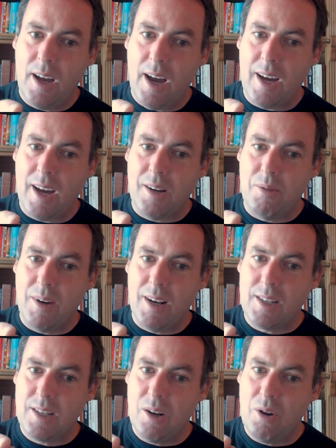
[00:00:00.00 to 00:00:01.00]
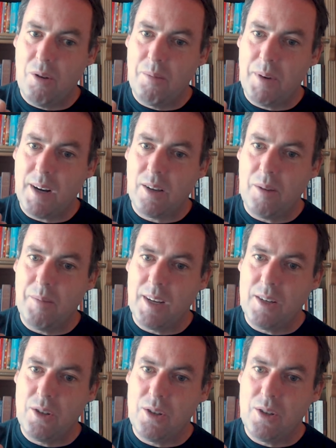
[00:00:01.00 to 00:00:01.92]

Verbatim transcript: and a really slow breath coming into